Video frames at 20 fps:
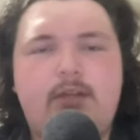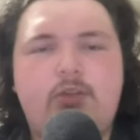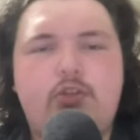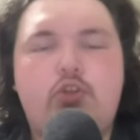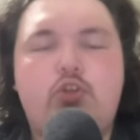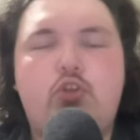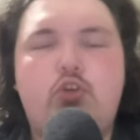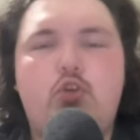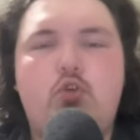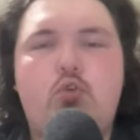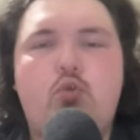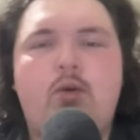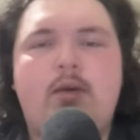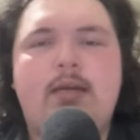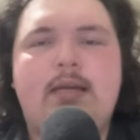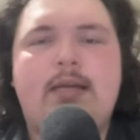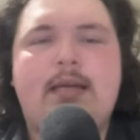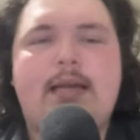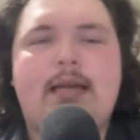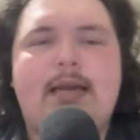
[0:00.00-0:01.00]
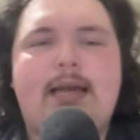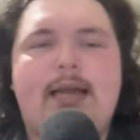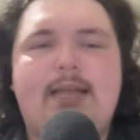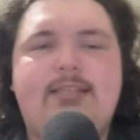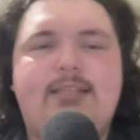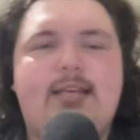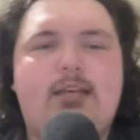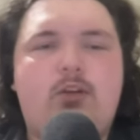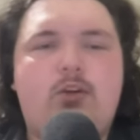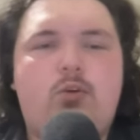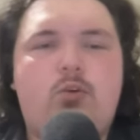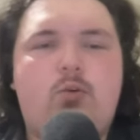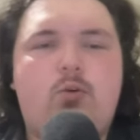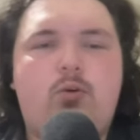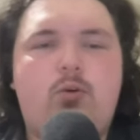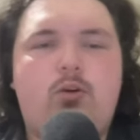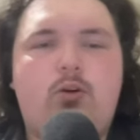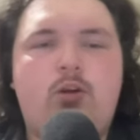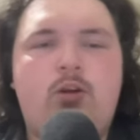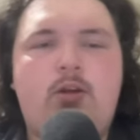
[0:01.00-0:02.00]
to a second
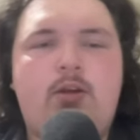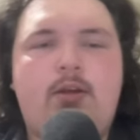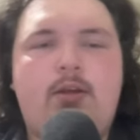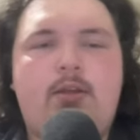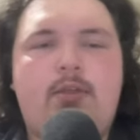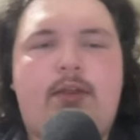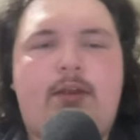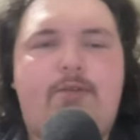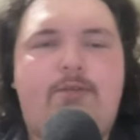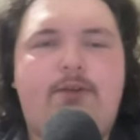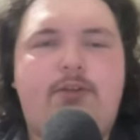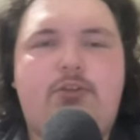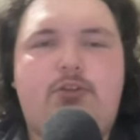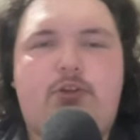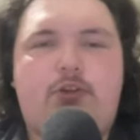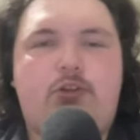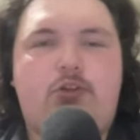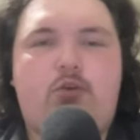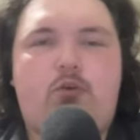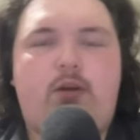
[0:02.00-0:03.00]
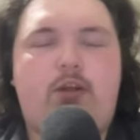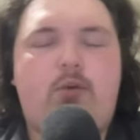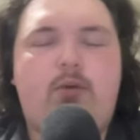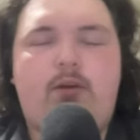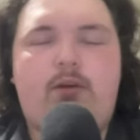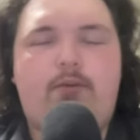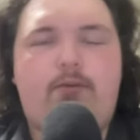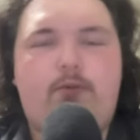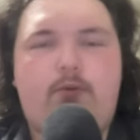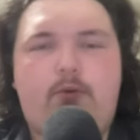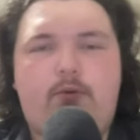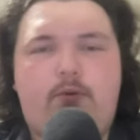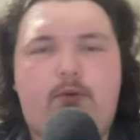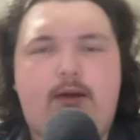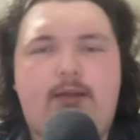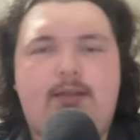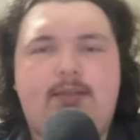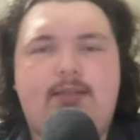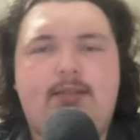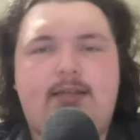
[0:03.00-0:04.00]
quarter that featured a 21-4
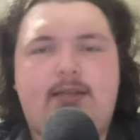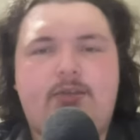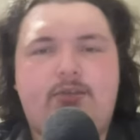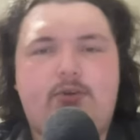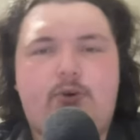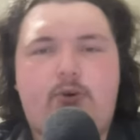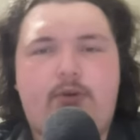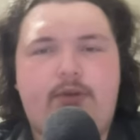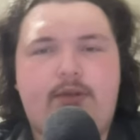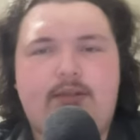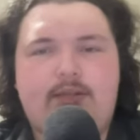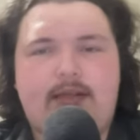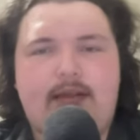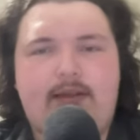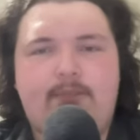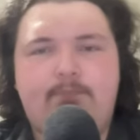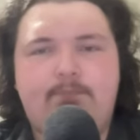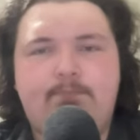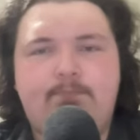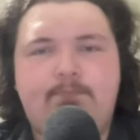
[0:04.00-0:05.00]
run to take control of this game.